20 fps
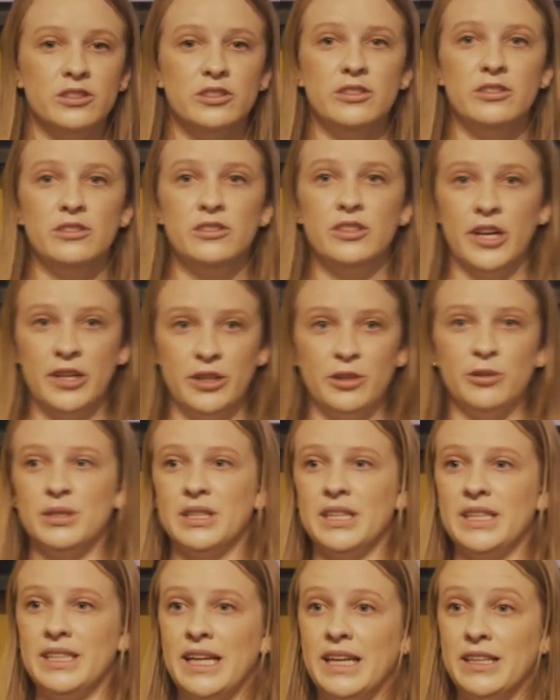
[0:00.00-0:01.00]

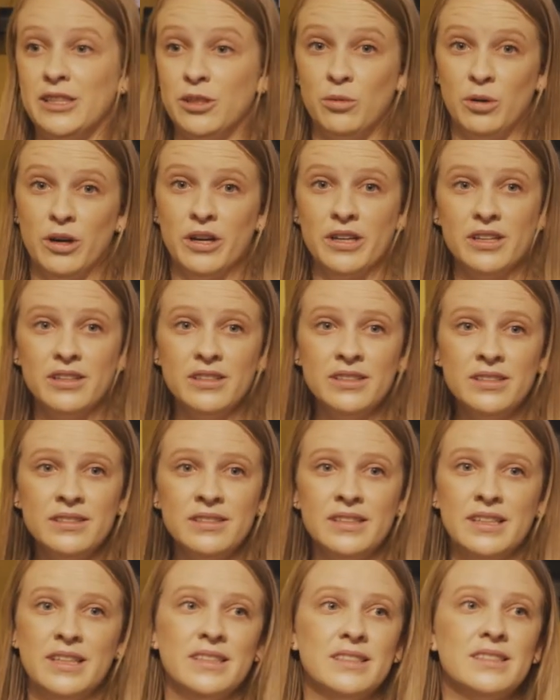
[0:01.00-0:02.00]
genuinely need to work on.
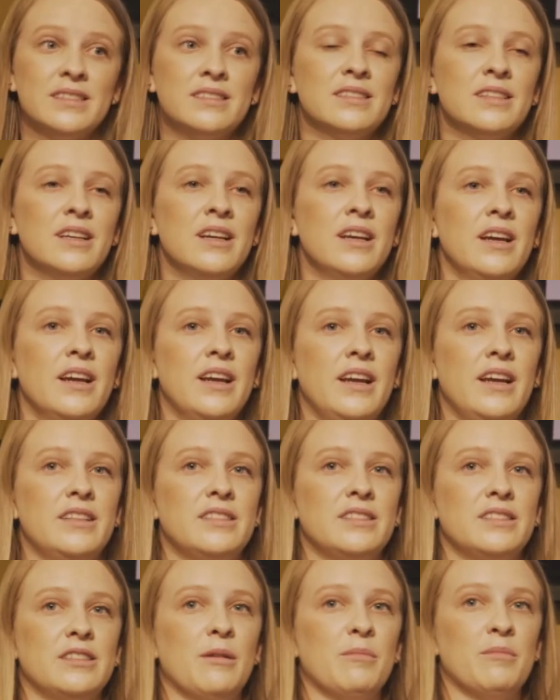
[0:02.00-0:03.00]
It's
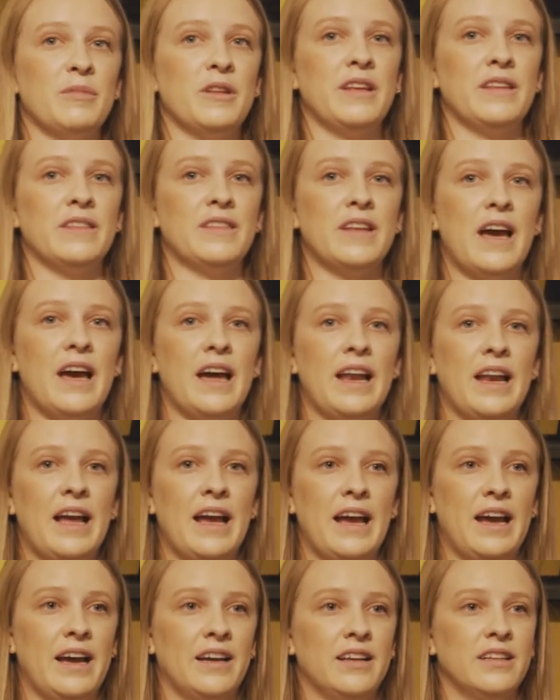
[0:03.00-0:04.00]
something that
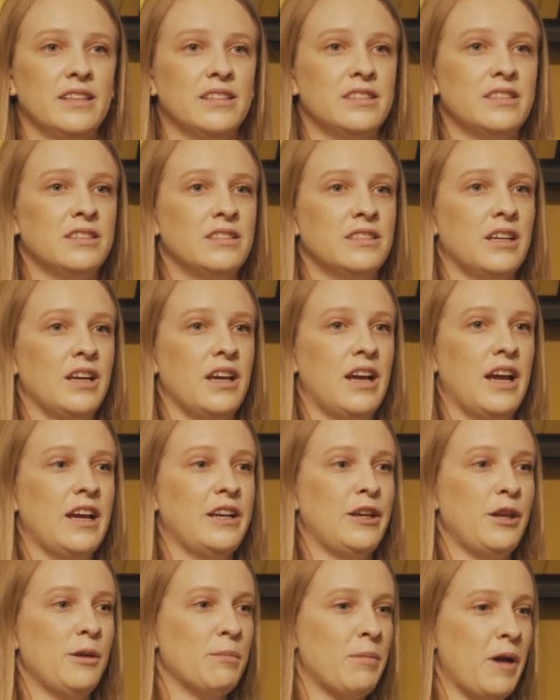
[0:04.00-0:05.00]
has an
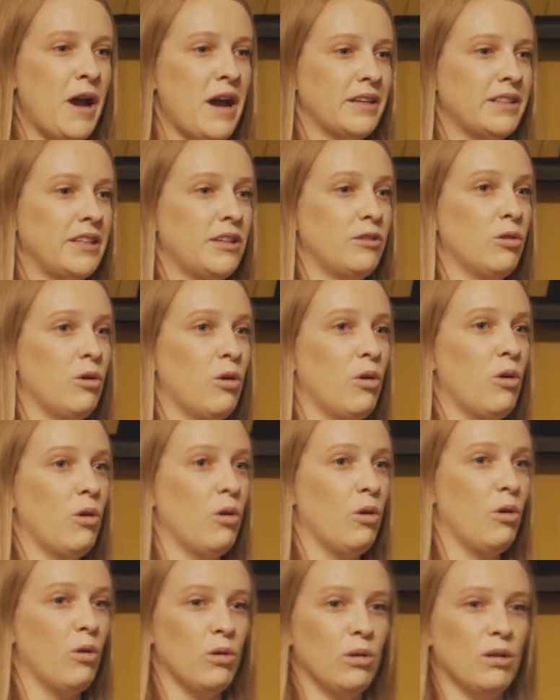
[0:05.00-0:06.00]
impact in
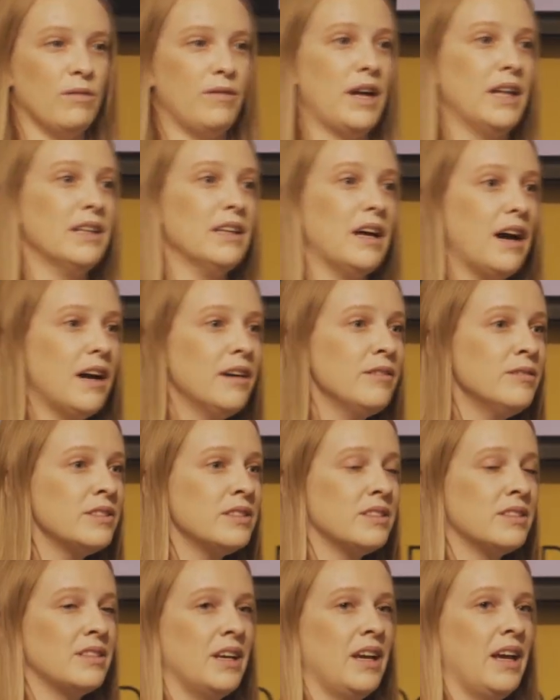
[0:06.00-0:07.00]
all of our
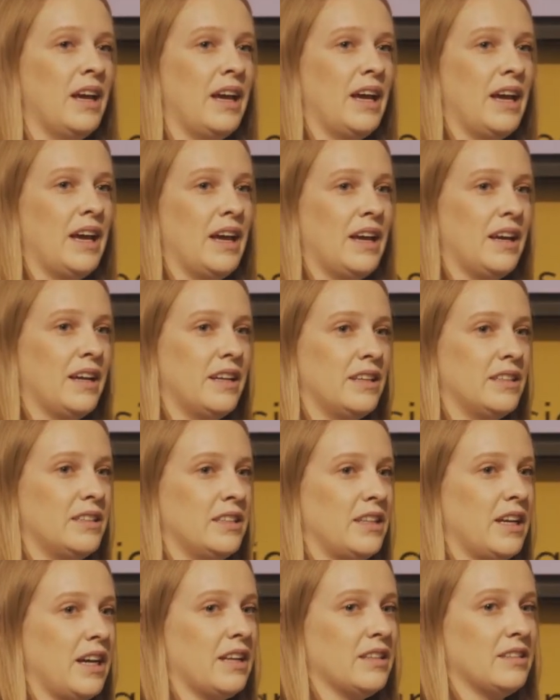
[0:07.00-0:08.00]
lives, and
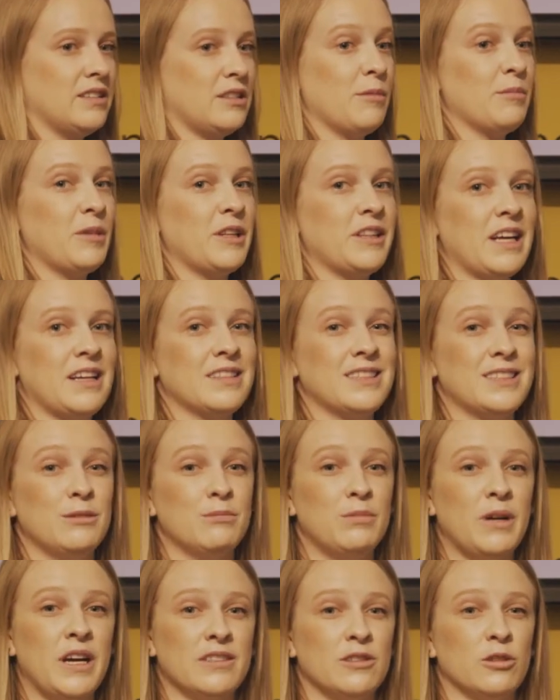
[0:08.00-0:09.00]
it has something that has an
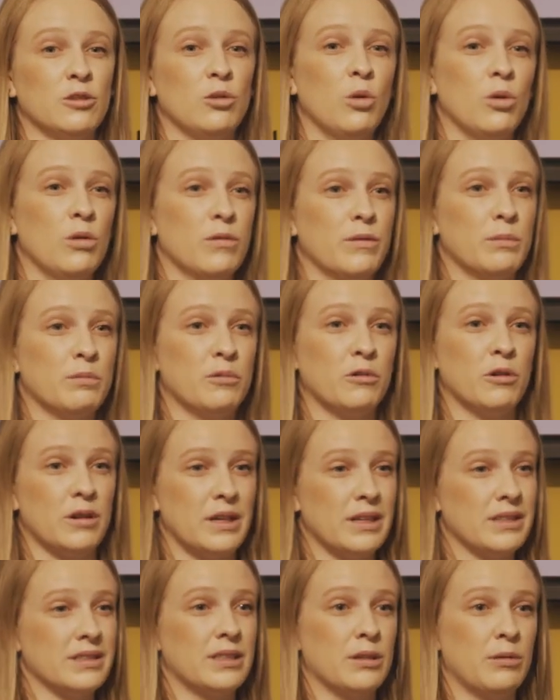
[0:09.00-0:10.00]
impact on all of the
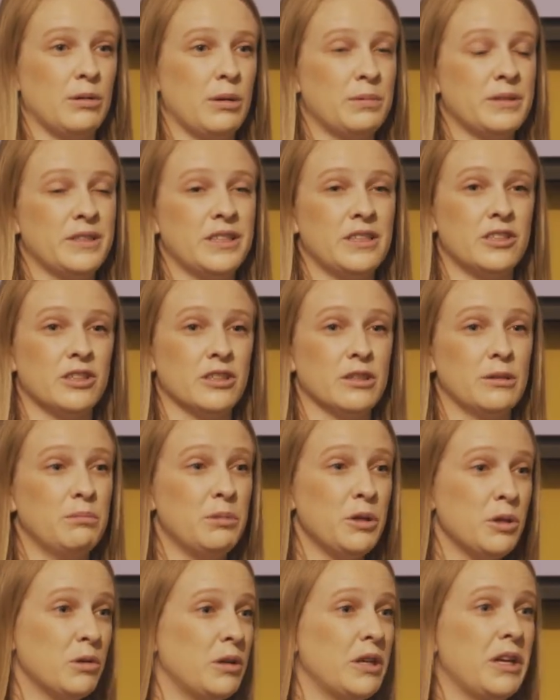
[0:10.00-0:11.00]
products that we're potentially
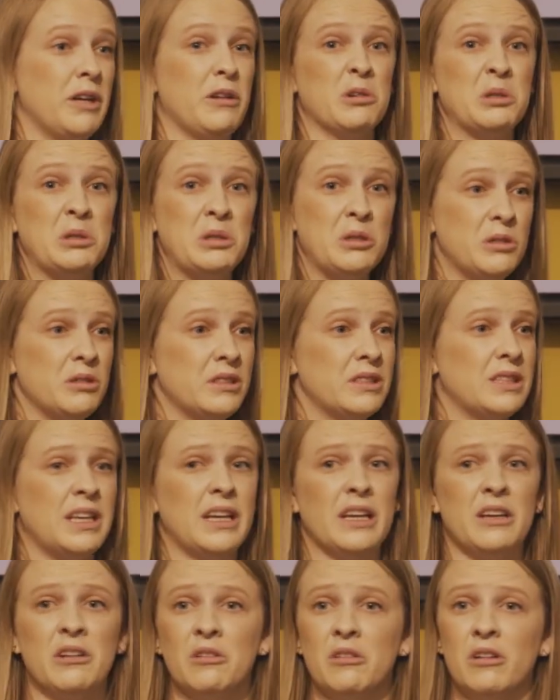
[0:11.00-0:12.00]
building or
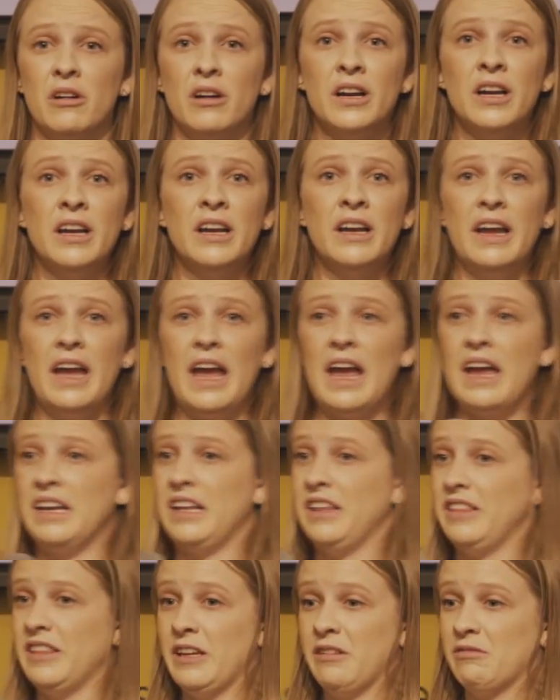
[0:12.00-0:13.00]
using or
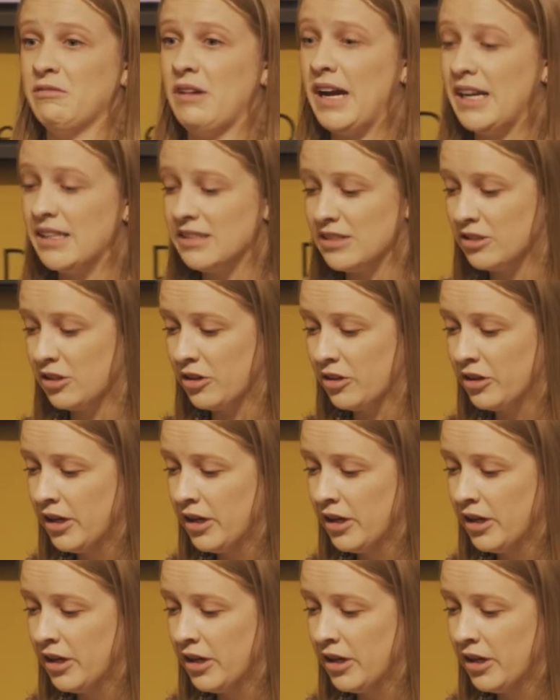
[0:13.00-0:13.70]
anything, right? So